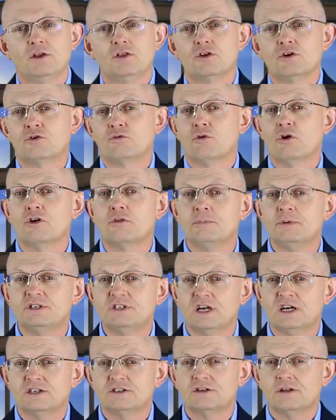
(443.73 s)
The growth
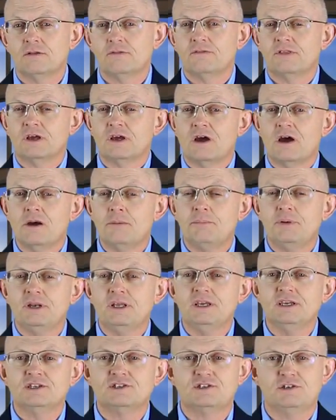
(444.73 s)
potential of the
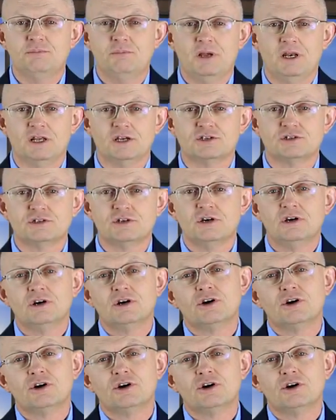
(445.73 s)
company is diminished.